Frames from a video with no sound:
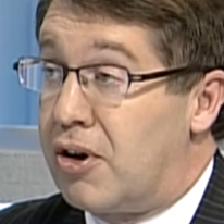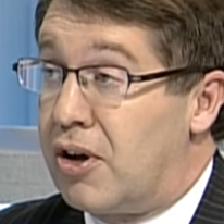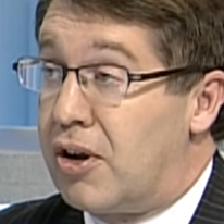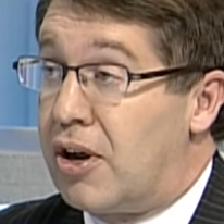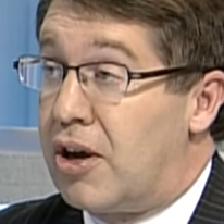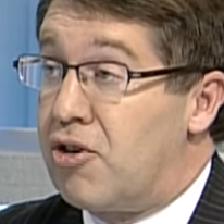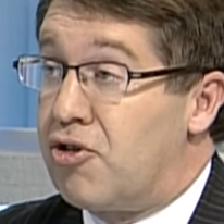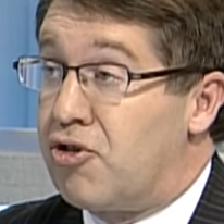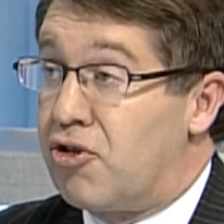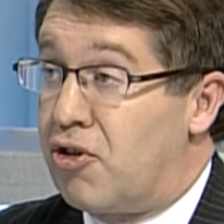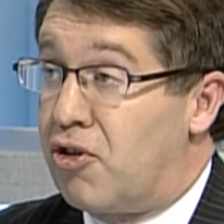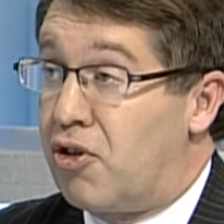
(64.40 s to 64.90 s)

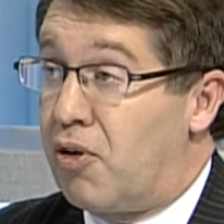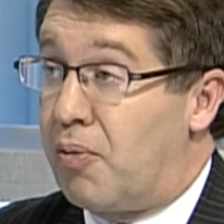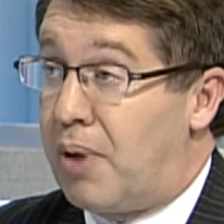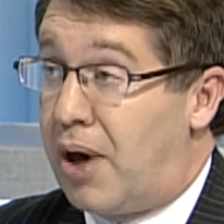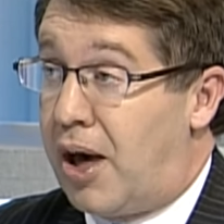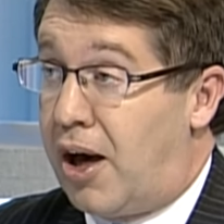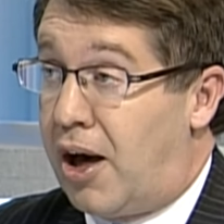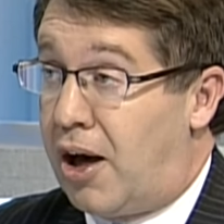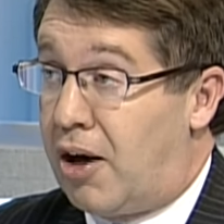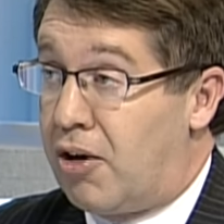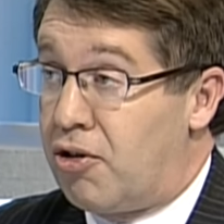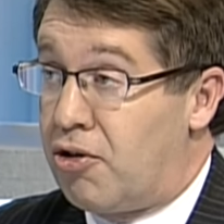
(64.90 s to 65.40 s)
Asia in the
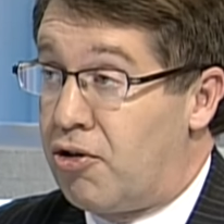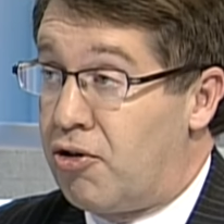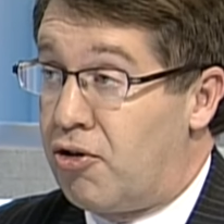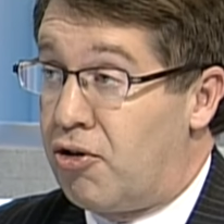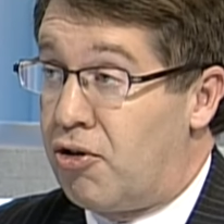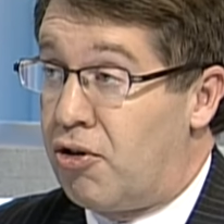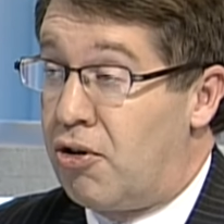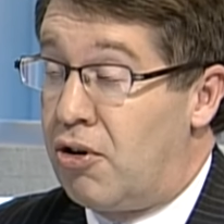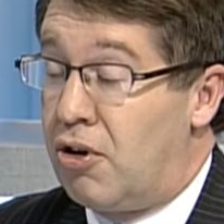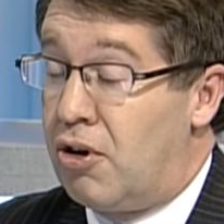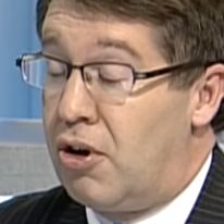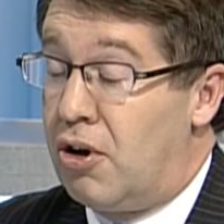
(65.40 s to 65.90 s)

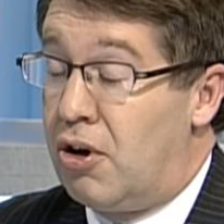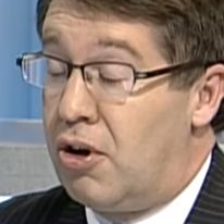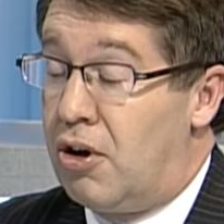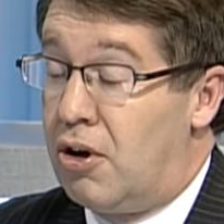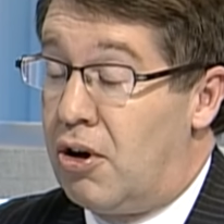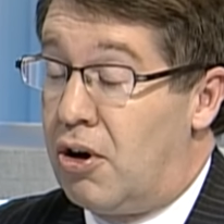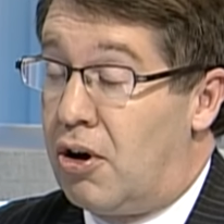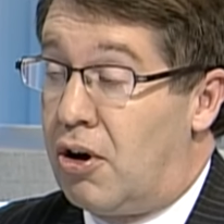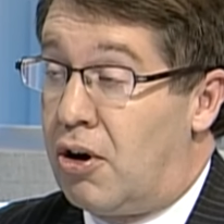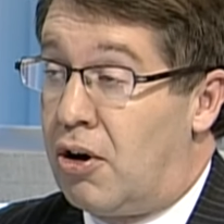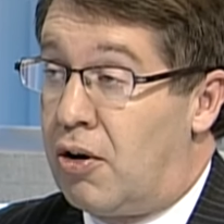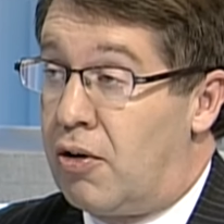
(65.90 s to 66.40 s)
past.
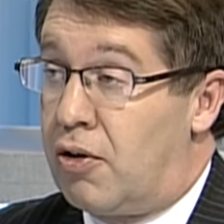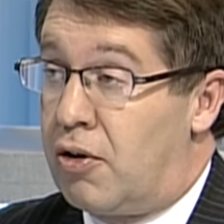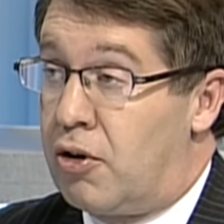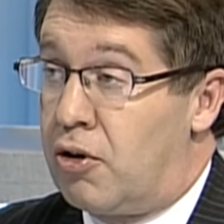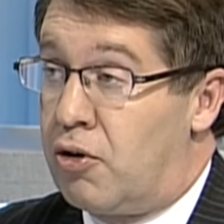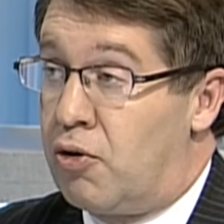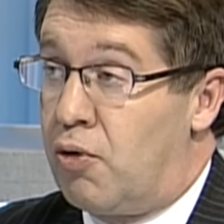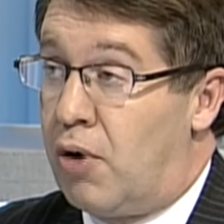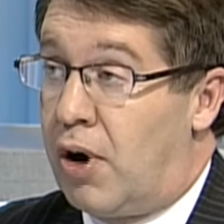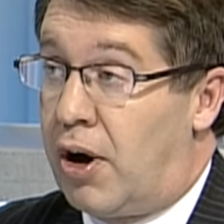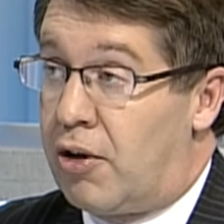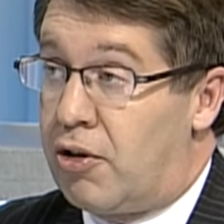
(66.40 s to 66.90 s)
The
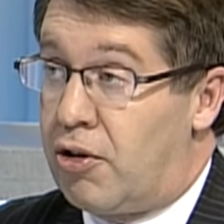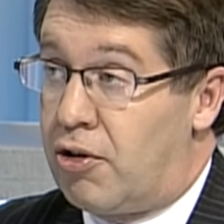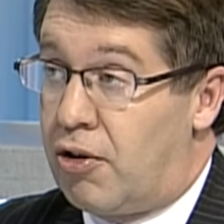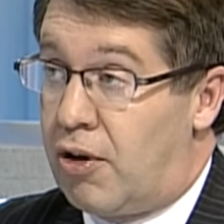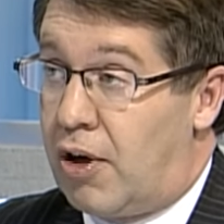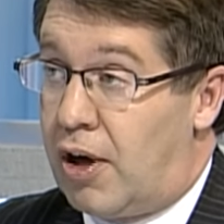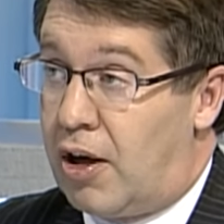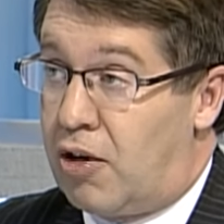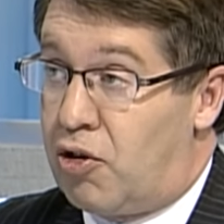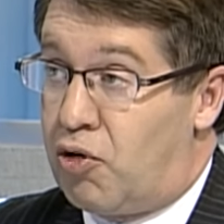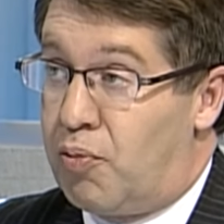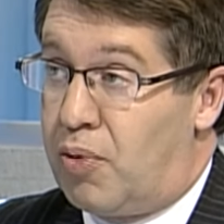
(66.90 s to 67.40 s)
U.S.
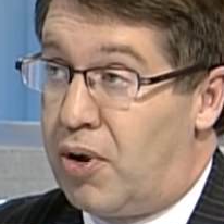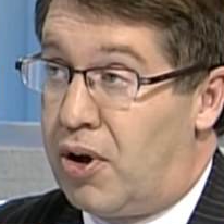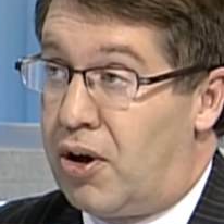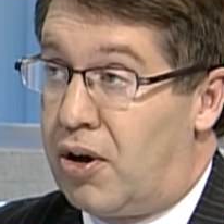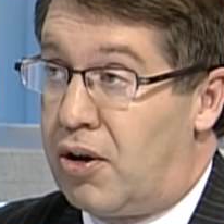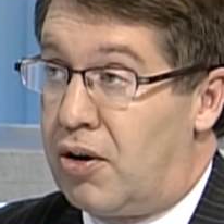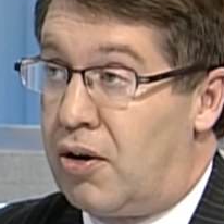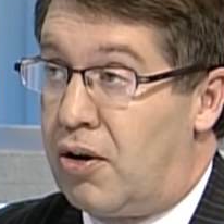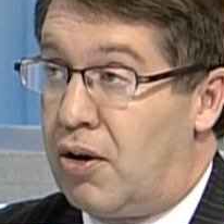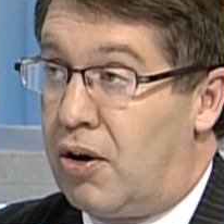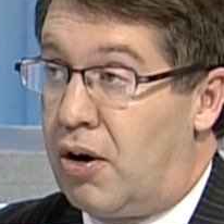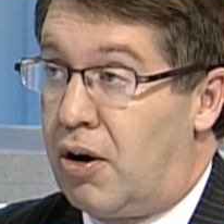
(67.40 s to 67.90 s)
has
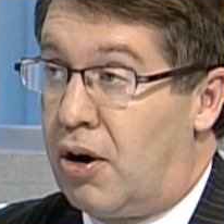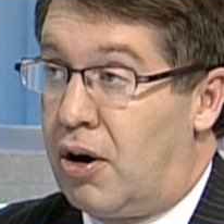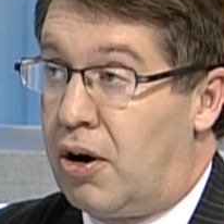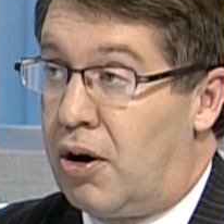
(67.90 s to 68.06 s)
been